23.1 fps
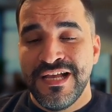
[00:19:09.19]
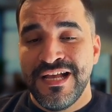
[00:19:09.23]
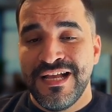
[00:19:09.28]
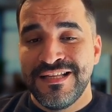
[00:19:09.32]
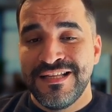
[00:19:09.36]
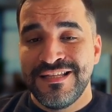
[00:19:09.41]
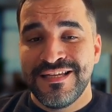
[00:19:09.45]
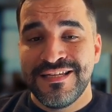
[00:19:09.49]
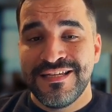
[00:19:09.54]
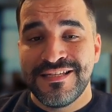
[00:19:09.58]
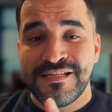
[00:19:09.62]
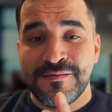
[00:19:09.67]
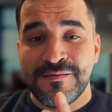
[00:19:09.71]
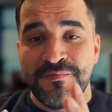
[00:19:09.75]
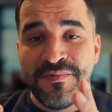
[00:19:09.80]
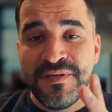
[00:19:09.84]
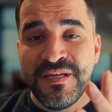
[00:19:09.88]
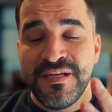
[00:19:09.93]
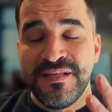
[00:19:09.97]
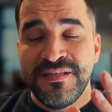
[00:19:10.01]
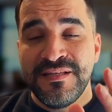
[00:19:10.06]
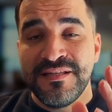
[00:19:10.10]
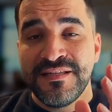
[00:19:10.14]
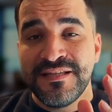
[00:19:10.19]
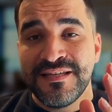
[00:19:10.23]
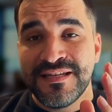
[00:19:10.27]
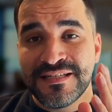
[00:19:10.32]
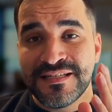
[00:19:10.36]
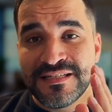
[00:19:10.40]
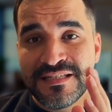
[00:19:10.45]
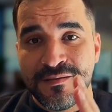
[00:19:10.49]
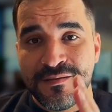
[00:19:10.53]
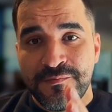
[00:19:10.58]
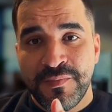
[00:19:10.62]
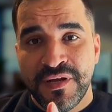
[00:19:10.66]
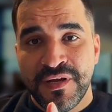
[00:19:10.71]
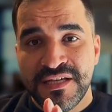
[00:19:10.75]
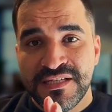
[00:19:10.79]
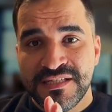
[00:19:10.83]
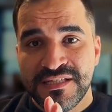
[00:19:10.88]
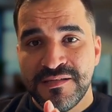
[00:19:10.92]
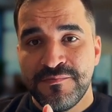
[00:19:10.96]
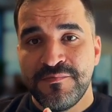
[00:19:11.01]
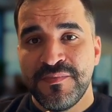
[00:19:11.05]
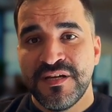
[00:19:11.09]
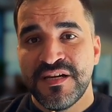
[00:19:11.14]
And I explained it in a
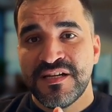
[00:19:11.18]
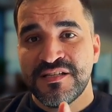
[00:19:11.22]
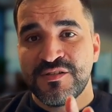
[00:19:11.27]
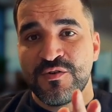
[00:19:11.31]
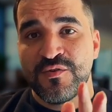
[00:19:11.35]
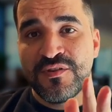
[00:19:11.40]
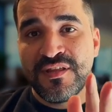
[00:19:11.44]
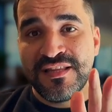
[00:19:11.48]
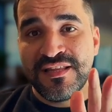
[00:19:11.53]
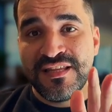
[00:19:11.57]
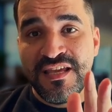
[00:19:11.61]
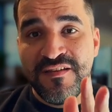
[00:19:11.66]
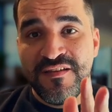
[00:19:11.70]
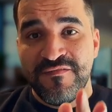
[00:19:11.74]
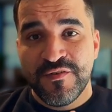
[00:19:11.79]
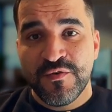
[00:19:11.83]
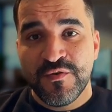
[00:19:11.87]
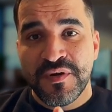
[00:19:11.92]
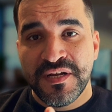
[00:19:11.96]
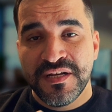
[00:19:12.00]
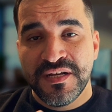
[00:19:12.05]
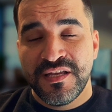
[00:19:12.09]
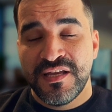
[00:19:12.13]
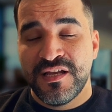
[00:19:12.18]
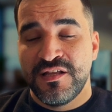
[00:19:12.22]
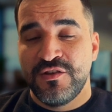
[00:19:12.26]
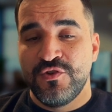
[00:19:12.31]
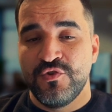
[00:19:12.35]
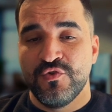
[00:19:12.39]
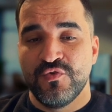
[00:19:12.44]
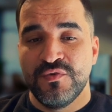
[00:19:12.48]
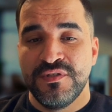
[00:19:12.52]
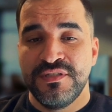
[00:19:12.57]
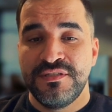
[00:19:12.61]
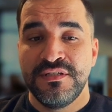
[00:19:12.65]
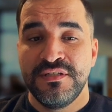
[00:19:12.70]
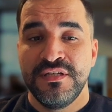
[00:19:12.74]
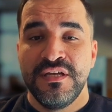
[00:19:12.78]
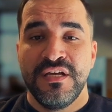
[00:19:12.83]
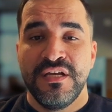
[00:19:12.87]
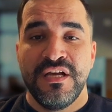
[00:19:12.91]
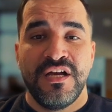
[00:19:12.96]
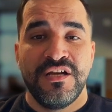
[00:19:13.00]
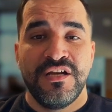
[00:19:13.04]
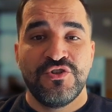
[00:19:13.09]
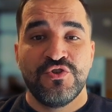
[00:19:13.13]
step-by-step manner so that everyone can do it.
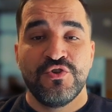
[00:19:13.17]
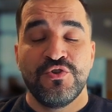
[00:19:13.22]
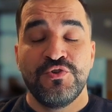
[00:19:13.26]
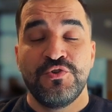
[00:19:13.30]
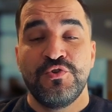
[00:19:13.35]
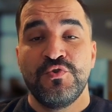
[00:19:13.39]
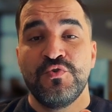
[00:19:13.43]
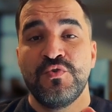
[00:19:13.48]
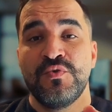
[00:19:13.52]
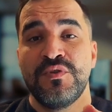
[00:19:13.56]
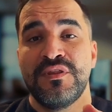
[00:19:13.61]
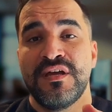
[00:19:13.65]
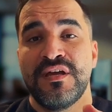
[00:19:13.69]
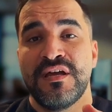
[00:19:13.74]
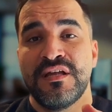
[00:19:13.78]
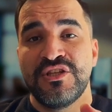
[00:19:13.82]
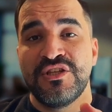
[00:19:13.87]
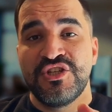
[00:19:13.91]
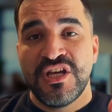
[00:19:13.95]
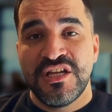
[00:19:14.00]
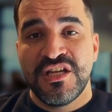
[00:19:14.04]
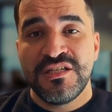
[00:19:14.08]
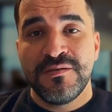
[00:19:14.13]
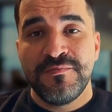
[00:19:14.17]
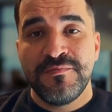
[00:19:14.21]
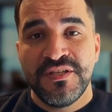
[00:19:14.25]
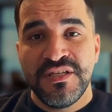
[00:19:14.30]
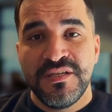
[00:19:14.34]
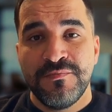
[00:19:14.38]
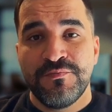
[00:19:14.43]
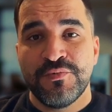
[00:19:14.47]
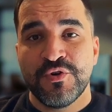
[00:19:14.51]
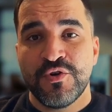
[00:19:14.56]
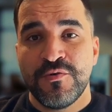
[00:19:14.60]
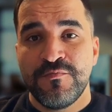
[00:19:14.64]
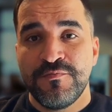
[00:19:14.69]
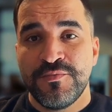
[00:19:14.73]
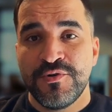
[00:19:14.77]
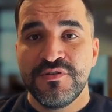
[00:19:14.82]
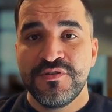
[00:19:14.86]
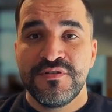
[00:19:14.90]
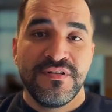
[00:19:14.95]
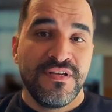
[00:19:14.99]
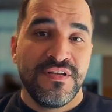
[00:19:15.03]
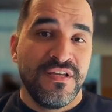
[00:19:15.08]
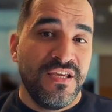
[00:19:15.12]
I showed you the ChatGPT
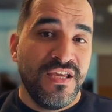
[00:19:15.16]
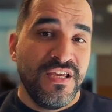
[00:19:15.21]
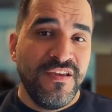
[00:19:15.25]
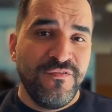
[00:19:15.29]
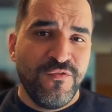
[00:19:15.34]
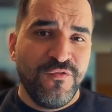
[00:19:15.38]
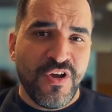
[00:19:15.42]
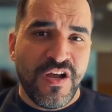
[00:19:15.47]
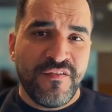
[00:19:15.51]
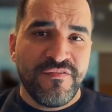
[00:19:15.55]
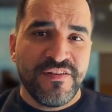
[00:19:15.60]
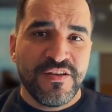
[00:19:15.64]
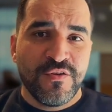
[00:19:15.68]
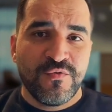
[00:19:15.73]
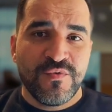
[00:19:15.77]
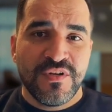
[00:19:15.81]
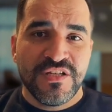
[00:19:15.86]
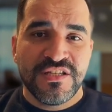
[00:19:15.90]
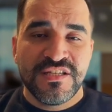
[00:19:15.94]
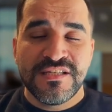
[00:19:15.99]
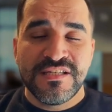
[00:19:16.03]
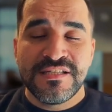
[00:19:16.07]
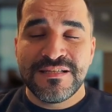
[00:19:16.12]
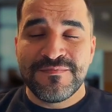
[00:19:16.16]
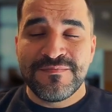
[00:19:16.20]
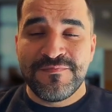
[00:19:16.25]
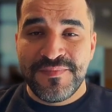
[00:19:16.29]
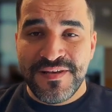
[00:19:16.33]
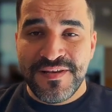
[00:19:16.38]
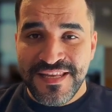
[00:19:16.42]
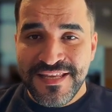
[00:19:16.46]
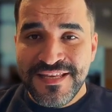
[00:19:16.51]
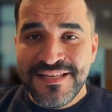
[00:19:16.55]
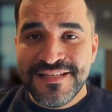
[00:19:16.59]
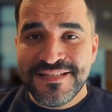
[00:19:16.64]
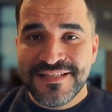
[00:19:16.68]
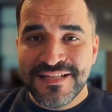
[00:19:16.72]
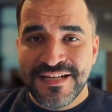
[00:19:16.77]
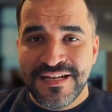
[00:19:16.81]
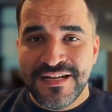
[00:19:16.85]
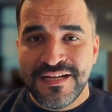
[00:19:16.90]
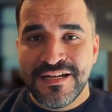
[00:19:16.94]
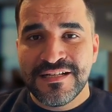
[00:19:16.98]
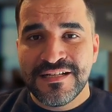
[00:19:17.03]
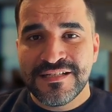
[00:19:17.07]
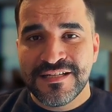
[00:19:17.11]
prompt. If you have any questions, please
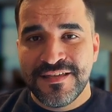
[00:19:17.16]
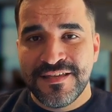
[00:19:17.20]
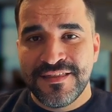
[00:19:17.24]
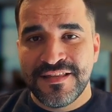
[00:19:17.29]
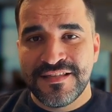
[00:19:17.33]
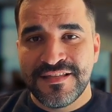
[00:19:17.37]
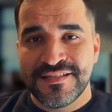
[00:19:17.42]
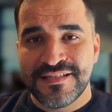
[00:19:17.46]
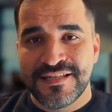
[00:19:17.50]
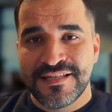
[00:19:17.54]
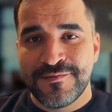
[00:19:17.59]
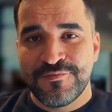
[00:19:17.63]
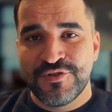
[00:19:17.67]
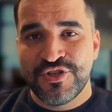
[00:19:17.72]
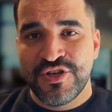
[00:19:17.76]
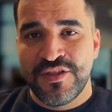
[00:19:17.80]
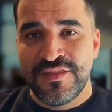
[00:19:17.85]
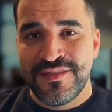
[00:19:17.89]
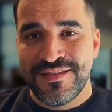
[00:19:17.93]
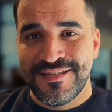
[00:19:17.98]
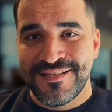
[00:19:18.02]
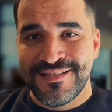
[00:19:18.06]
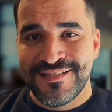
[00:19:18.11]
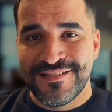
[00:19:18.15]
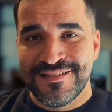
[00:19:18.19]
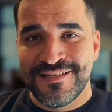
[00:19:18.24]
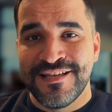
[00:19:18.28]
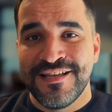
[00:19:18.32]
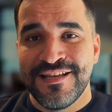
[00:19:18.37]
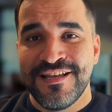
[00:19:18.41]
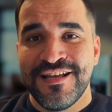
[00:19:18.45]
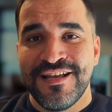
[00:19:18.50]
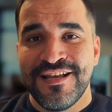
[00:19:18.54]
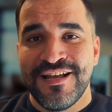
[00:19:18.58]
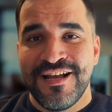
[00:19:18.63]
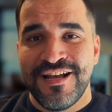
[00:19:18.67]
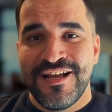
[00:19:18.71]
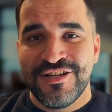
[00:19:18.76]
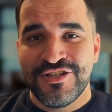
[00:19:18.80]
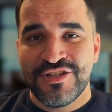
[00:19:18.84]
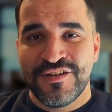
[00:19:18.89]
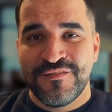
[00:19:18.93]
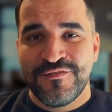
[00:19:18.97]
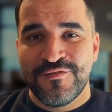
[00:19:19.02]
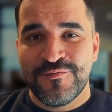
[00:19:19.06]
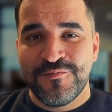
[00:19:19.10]
ask in the description. This is
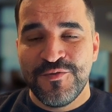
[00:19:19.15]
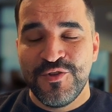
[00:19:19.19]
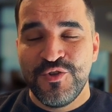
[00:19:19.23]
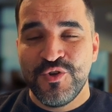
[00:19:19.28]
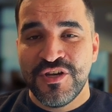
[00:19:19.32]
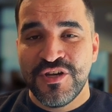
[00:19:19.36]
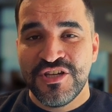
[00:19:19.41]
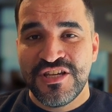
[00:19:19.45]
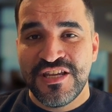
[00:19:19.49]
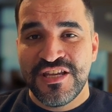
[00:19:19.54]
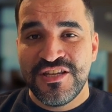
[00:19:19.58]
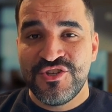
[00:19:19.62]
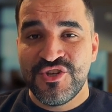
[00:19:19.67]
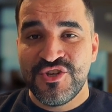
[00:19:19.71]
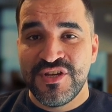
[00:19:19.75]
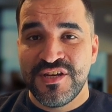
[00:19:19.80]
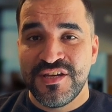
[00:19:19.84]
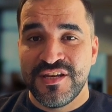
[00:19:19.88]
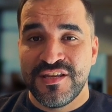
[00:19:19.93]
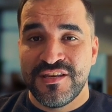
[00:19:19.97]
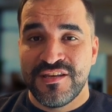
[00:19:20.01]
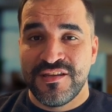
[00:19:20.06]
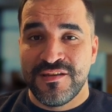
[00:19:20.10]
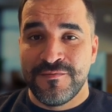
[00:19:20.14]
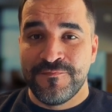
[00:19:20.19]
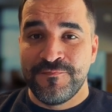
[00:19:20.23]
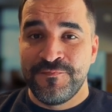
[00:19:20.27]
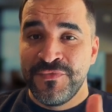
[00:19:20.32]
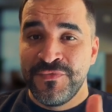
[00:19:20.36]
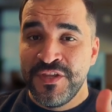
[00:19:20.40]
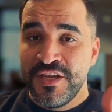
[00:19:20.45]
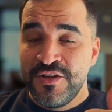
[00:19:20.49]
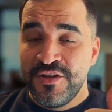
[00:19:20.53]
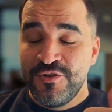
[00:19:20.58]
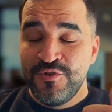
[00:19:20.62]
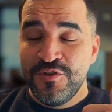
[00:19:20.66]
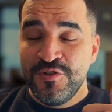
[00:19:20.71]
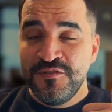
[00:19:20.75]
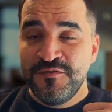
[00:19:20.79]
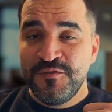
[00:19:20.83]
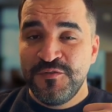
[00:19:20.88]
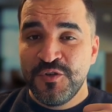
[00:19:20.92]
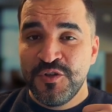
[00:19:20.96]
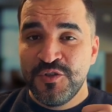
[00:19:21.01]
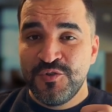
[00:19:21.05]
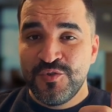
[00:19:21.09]
Ashraf from Education Engineering team.
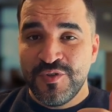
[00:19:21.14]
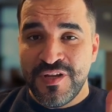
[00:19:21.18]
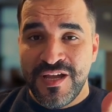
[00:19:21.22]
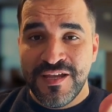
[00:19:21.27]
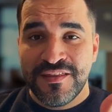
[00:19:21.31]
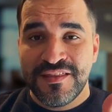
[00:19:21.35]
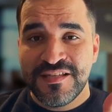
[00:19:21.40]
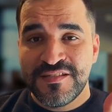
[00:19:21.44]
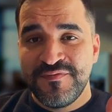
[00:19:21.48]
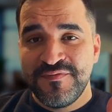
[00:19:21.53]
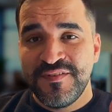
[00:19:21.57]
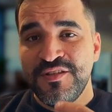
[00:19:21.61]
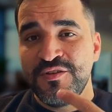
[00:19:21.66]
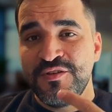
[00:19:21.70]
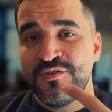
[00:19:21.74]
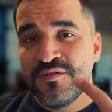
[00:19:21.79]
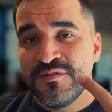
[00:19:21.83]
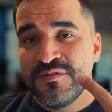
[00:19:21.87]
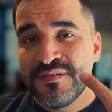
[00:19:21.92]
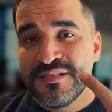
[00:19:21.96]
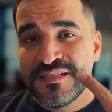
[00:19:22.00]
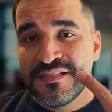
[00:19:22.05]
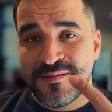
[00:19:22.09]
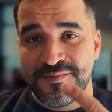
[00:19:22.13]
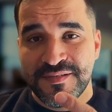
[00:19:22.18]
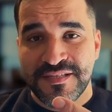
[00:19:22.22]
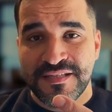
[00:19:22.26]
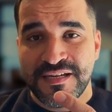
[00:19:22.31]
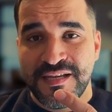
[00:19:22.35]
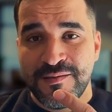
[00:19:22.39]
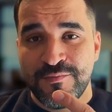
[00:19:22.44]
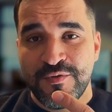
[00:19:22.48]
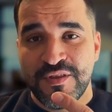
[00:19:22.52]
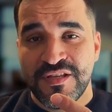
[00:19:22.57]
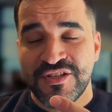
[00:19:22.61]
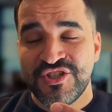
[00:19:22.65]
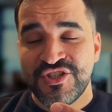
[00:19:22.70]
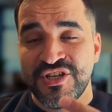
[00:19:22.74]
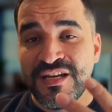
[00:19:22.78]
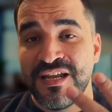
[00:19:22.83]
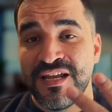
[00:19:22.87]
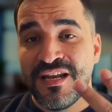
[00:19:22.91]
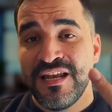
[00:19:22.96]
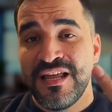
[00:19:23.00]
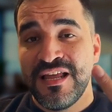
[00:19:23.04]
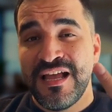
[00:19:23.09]
Don't forget to like this video, subscribe to the
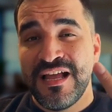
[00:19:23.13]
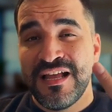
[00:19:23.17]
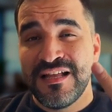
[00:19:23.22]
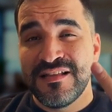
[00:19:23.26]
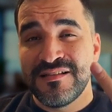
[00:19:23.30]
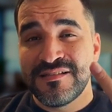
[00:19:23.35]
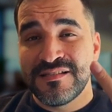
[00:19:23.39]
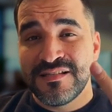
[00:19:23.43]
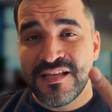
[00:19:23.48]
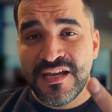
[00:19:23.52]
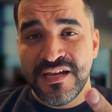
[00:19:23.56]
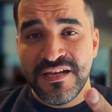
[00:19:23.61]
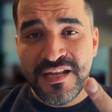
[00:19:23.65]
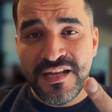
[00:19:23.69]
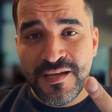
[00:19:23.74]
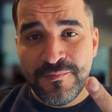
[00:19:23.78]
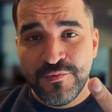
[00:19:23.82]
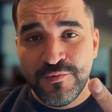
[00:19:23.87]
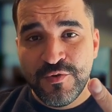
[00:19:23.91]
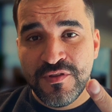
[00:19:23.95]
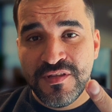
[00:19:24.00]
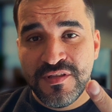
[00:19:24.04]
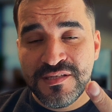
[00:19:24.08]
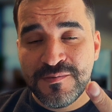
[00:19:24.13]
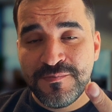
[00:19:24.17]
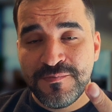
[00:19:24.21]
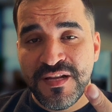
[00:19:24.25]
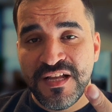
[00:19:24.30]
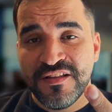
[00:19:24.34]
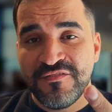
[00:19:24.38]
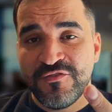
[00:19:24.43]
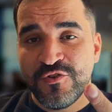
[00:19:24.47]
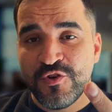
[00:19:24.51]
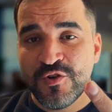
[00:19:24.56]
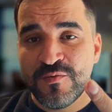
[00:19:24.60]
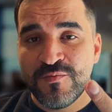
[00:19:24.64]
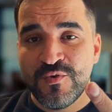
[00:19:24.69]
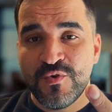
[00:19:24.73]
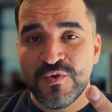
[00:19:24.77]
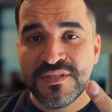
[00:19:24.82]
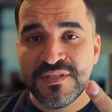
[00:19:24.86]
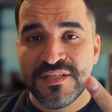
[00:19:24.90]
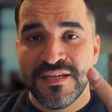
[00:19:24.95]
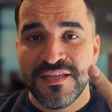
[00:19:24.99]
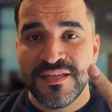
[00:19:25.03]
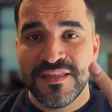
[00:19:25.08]
channel, and sign up to this platform
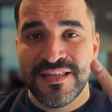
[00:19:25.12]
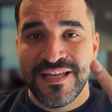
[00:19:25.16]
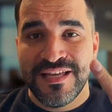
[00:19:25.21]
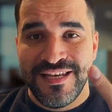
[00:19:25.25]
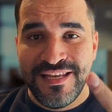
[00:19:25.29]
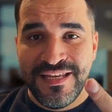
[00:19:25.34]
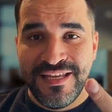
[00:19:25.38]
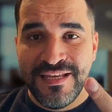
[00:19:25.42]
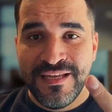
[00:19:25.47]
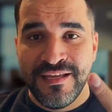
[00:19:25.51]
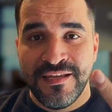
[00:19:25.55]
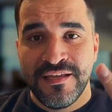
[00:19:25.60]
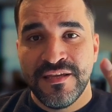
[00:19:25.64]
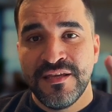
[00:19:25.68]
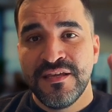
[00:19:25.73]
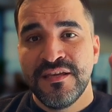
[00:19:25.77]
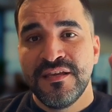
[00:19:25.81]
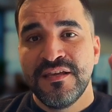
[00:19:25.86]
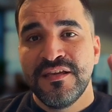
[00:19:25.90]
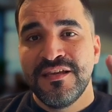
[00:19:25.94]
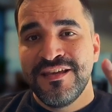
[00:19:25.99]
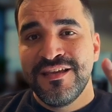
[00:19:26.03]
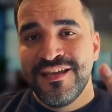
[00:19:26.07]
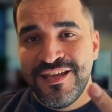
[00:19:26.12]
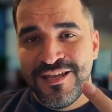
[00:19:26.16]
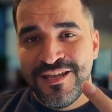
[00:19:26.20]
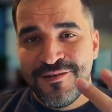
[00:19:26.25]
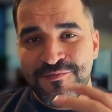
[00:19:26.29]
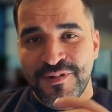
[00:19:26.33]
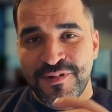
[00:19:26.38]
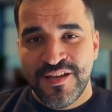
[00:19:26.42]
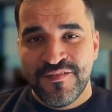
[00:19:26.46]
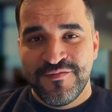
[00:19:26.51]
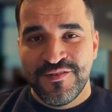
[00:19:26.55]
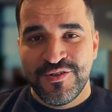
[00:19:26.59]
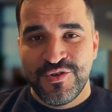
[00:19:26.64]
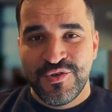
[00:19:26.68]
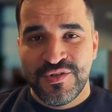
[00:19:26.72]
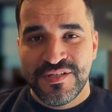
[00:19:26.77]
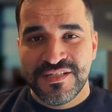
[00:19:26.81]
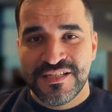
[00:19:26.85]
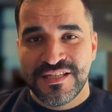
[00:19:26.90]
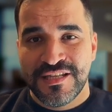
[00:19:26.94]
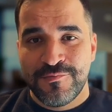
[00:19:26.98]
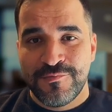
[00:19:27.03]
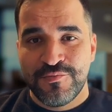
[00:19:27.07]
using the link in my video
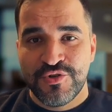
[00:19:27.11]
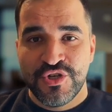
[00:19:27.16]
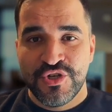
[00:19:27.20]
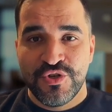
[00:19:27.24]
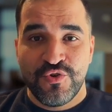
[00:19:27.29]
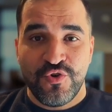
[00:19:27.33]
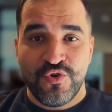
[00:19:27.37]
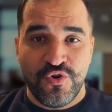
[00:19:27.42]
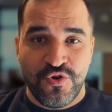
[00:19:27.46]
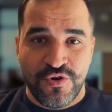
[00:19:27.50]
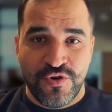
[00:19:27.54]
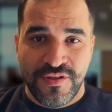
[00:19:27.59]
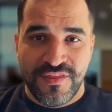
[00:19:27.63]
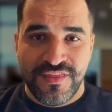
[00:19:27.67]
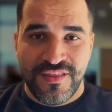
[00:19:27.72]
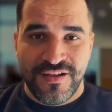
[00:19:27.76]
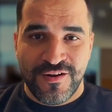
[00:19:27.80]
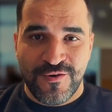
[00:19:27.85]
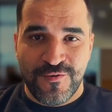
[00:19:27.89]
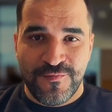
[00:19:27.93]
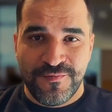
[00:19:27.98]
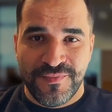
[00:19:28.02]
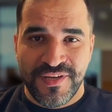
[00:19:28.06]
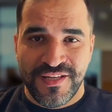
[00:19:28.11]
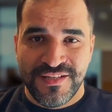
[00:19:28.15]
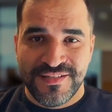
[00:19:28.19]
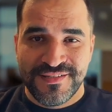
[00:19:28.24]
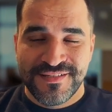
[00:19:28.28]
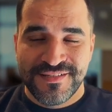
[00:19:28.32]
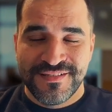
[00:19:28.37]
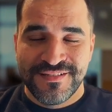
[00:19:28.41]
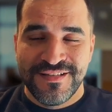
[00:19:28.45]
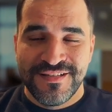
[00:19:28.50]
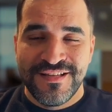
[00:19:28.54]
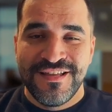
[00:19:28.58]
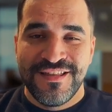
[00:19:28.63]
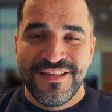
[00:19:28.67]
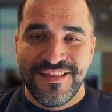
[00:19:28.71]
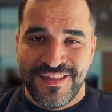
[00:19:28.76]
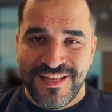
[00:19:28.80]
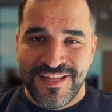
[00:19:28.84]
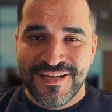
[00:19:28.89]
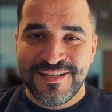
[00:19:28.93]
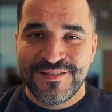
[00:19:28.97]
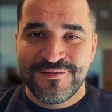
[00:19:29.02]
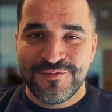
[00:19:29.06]
description or in the comments.
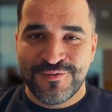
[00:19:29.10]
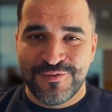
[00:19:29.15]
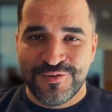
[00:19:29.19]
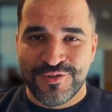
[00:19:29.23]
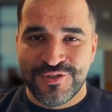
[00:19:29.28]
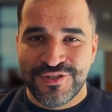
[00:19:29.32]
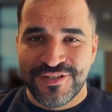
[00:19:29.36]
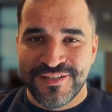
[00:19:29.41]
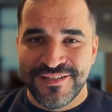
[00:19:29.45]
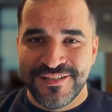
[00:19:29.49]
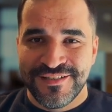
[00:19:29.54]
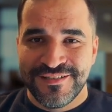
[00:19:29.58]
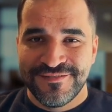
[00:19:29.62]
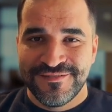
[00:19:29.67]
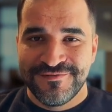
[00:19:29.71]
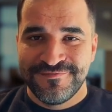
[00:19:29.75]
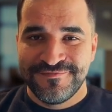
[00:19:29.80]
Thanks for watching.